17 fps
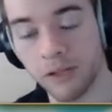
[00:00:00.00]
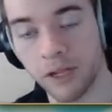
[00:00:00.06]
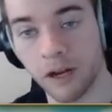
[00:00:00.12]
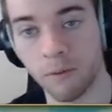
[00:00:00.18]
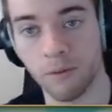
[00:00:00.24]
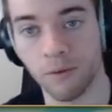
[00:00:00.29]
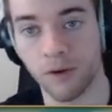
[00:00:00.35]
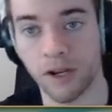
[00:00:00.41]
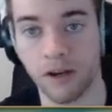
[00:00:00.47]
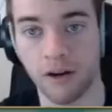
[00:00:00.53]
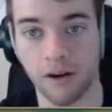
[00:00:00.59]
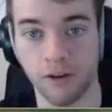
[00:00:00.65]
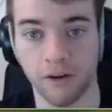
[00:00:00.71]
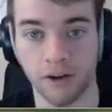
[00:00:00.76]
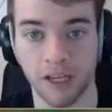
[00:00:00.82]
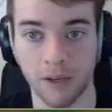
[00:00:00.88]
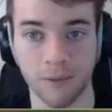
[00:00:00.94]
that I won't get
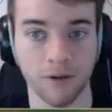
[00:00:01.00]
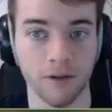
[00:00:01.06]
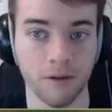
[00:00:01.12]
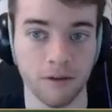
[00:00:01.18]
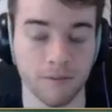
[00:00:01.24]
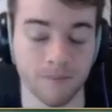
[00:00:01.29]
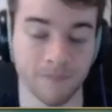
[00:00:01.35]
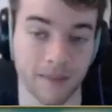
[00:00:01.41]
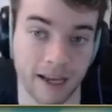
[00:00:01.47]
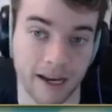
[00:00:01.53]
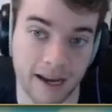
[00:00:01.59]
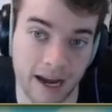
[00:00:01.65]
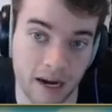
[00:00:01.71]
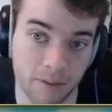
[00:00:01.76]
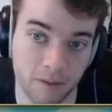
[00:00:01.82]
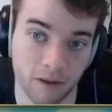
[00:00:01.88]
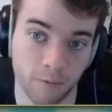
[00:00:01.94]
another Gible. I
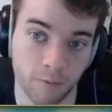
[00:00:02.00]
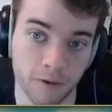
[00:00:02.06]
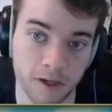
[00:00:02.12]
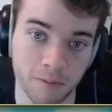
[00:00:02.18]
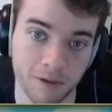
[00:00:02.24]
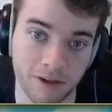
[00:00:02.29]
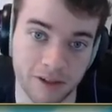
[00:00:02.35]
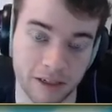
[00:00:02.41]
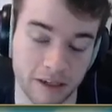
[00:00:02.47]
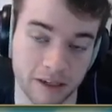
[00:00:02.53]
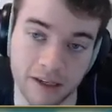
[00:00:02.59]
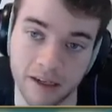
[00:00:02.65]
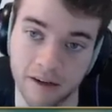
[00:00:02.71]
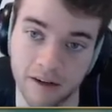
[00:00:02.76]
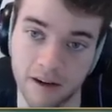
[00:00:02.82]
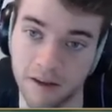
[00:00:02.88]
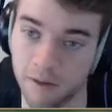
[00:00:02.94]
got him in the first place. I could get
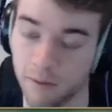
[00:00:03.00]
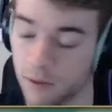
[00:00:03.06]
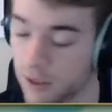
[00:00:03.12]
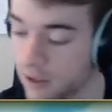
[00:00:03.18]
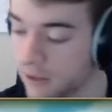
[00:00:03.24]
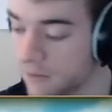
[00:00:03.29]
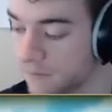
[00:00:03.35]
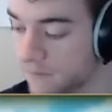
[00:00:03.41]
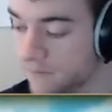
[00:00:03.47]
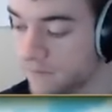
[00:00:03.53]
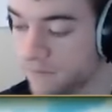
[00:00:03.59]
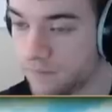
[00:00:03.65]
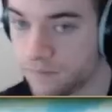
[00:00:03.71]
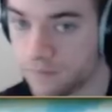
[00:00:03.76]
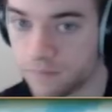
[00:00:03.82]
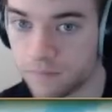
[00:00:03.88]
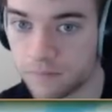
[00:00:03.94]
another one.
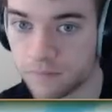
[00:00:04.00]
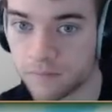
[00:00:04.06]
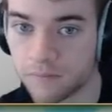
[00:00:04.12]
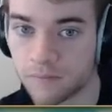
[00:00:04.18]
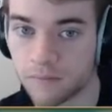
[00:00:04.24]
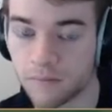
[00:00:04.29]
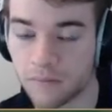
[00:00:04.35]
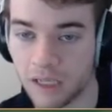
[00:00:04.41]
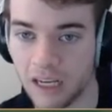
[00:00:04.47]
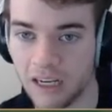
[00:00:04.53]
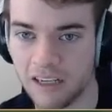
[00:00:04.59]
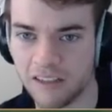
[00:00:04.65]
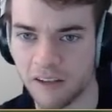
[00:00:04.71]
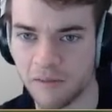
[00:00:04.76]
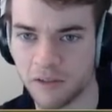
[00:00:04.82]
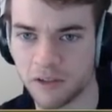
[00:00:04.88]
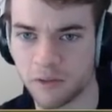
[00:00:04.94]
And he's
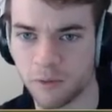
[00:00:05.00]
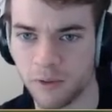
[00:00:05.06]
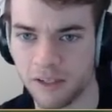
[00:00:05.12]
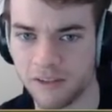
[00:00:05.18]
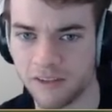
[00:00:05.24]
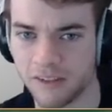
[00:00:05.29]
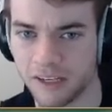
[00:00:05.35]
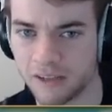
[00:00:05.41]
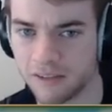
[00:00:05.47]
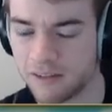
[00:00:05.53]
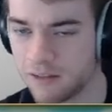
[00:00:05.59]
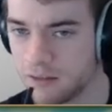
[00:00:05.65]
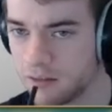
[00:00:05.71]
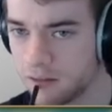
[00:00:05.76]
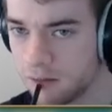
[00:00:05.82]
level 26.